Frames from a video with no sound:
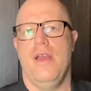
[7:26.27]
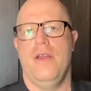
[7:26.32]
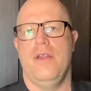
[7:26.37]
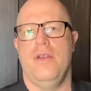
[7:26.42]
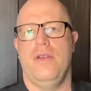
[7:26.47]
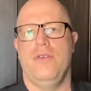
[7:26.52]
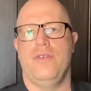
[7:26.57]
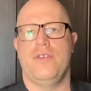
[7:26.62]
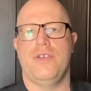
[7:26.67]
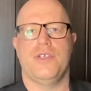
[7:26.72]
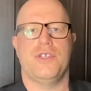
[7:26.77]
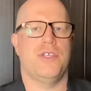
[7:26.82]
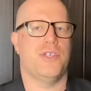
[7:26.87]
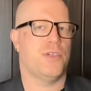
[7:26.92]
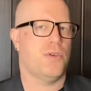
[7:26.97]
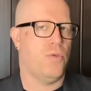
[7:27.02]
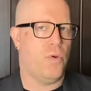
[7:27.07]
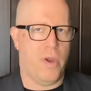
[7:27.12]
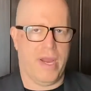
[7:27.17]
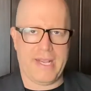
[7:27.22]
just as
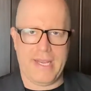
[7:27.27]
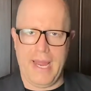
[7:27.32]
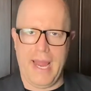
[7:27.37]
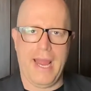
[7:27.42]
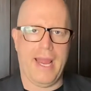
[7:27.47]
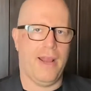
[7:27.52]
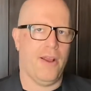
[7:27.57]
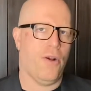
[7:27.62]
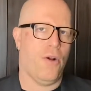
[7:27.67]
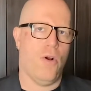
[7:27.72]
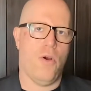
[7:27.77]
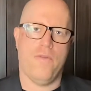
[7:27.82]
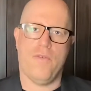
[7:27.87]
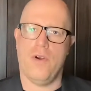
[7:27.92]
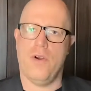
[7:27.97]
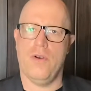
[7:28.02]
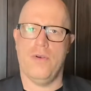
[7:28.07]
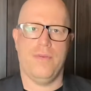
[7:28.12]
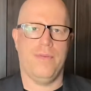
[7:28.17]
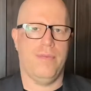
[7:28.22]
quick to anger
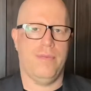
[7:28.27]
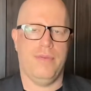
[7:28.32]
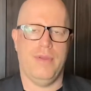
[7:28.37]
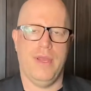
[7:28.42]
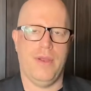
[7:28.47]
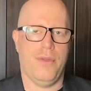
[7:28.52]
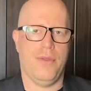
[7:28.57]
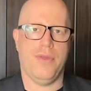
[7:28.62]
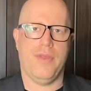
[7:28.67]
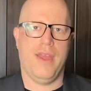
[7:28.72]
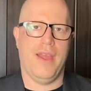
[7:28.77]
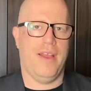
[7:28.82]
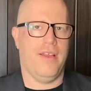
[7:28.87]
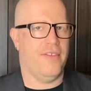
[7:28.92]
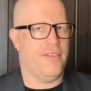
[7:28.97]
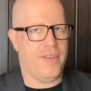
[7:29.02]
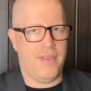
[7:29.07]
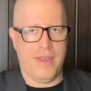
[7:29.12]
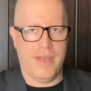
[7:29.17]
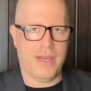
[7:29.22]
over little
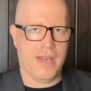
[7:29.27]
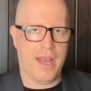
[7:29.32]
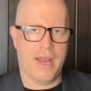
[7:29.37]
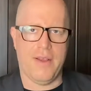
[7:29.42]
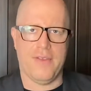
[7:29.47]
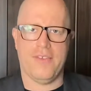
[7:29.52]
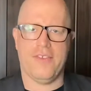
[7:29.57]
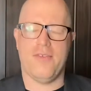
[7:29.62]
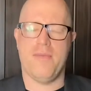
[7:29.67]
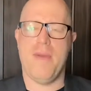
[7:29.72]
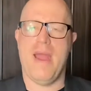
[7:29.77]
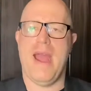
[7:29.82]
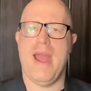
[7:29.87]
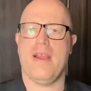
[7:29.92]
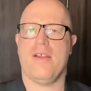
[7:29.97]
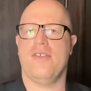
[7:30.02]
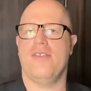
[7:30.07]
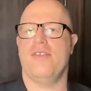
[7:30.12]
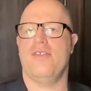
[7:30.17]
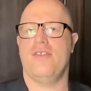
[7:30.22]
things and then kind of
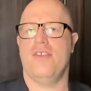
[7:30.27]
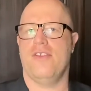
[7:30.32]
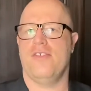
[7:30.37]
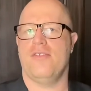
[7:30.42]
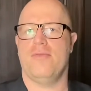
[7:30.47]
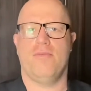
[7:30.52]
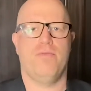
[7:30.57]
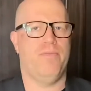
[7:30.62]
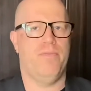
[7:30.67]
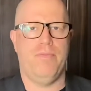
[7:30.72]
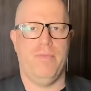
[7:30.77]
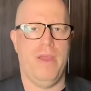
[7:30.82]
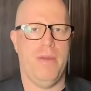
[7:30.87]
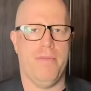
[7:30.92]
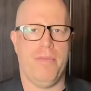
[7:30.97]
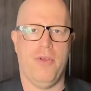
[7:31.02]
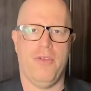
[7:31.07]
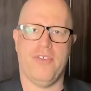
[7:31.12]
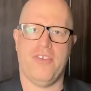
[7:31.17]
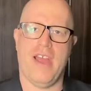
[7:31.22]
smacks, just
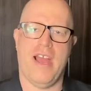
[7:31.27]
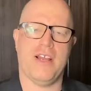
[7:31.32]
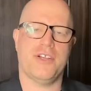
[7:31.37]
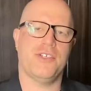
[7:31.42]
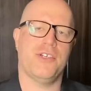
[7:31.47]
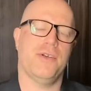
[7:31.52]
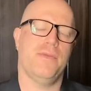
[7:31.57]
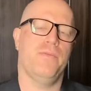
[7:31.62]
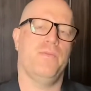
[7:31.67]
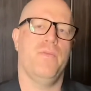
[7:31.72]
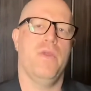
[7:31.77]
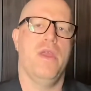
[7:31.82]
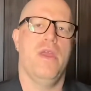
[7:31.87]
impulse action.